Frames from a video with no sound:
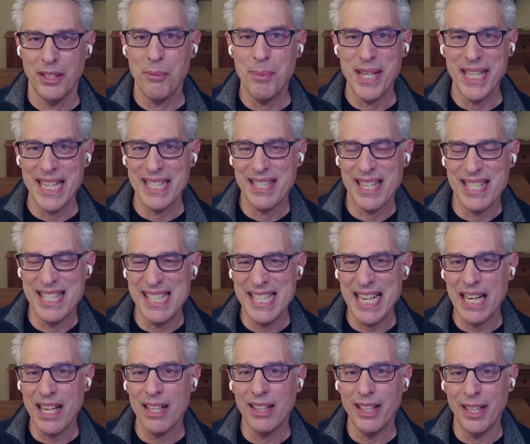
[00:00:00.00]
You mean as a
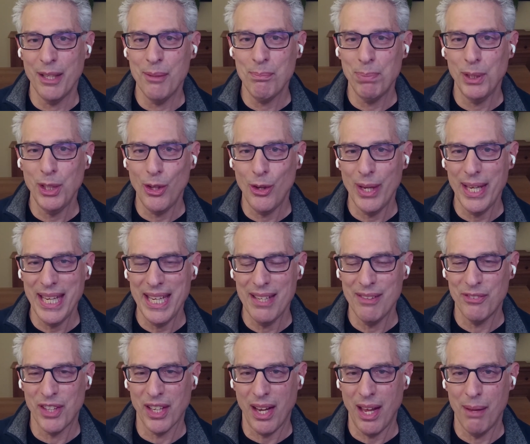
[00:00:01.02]
single employee
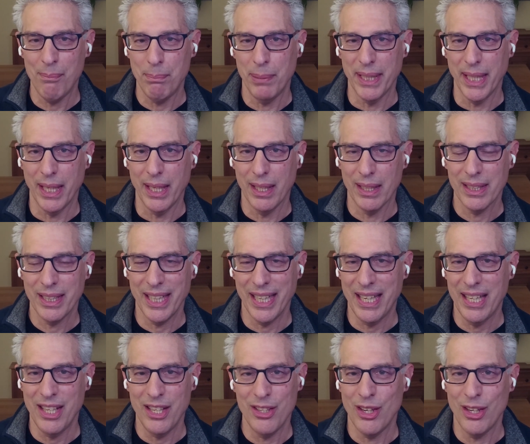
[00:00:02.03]
of the company?
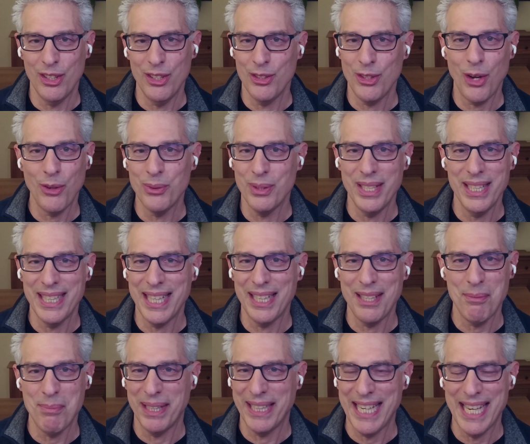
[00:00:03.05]
Like you don't need
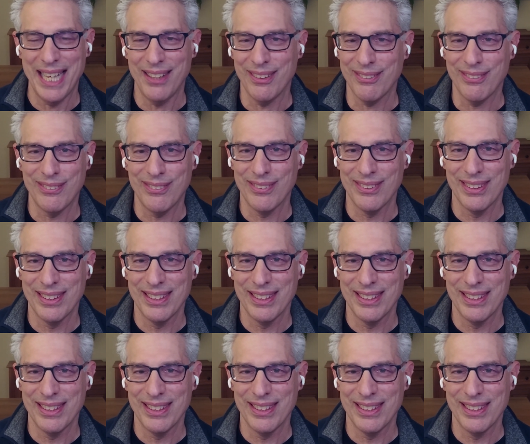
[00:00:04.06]
anybody else.